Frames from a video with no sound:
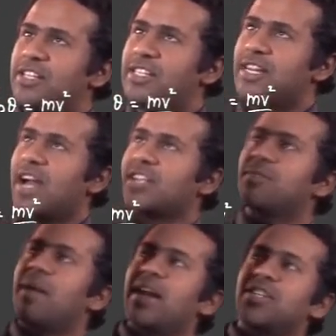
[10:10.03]

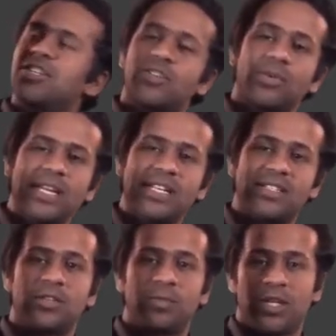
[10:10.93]
just manages to reach
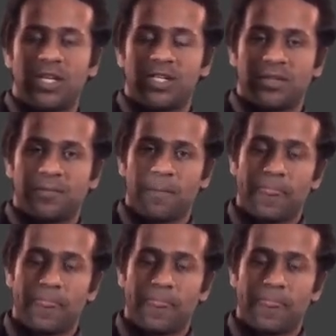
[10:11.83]
this position.